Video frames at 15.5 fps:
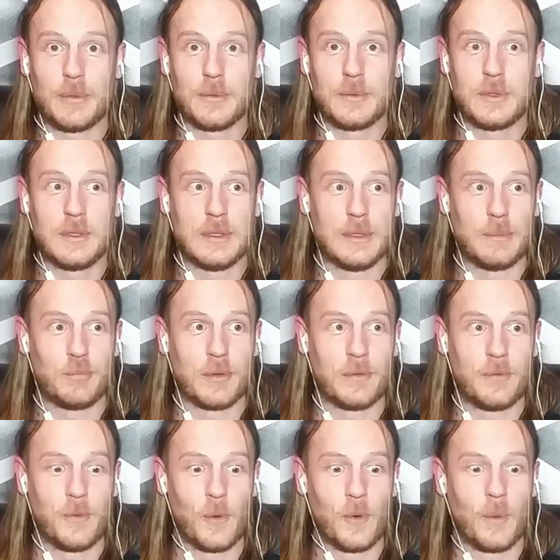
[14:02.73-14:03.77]
able to
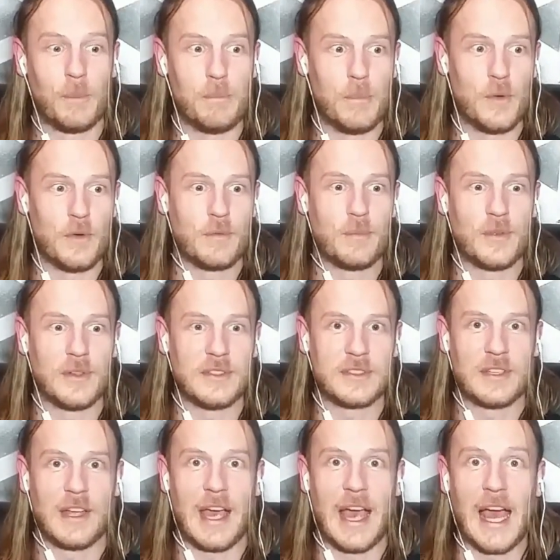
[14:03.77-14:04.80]
perform
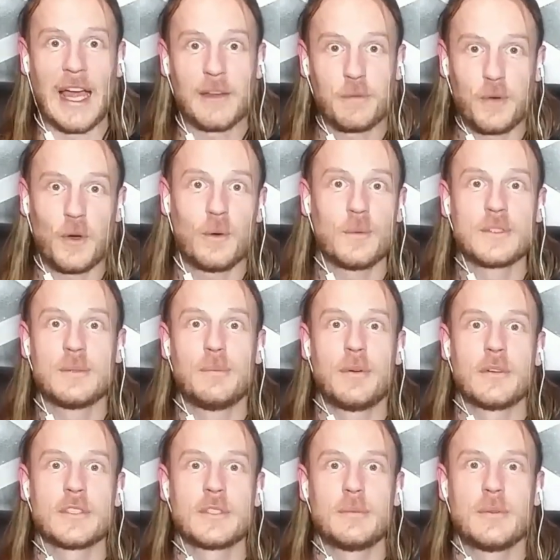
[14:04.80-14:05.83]
movements that I thought was
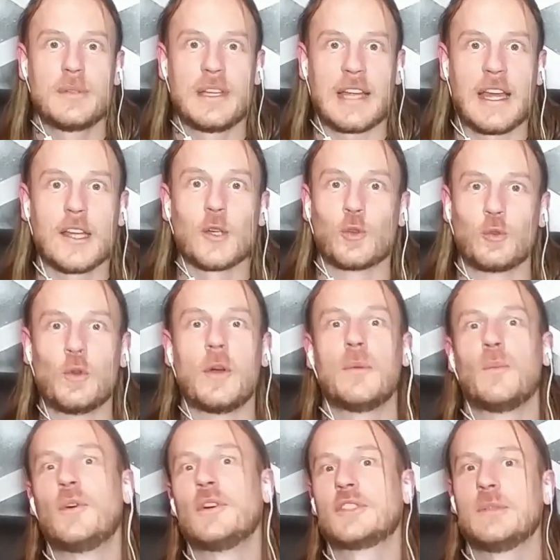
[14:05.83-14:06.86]
impossible. Like I grew
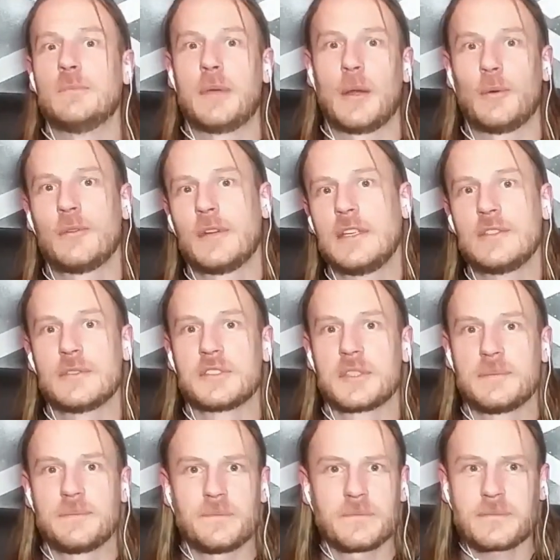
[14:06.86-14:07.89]
up watching Power
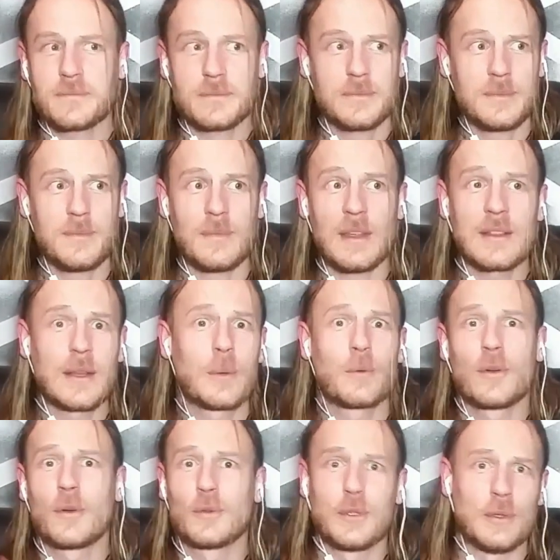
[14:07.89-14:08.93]
Rangers. They
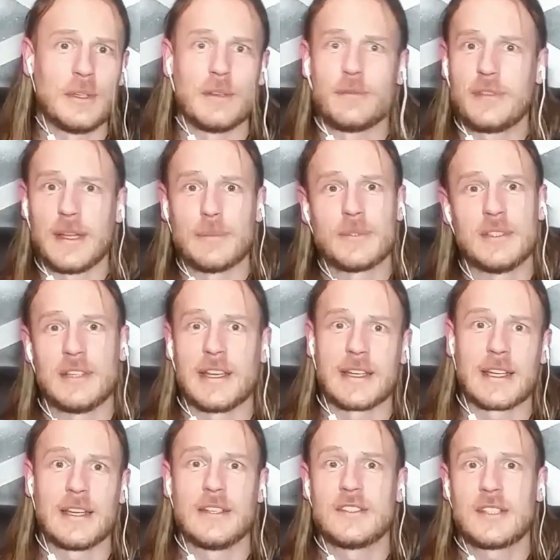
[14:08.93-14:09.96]
were all doing the flips and
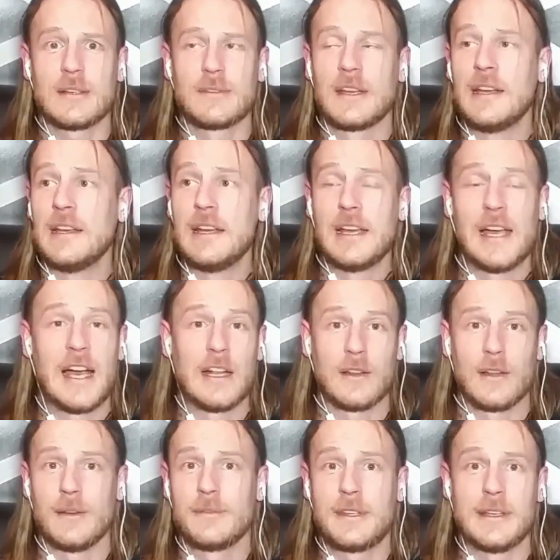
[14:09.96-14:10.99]
that kind of stuff. I
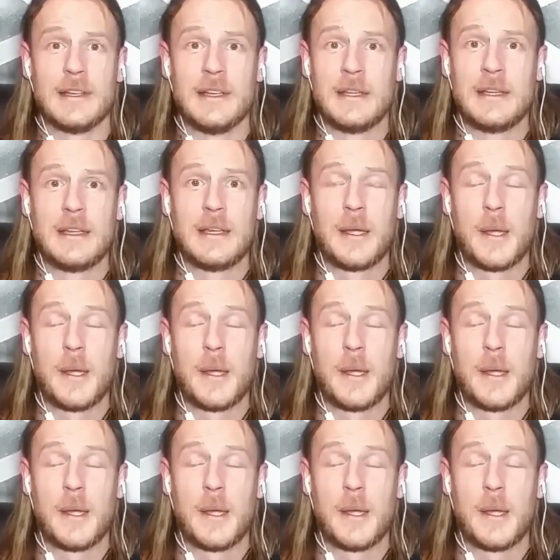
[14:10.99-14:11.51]
loved it.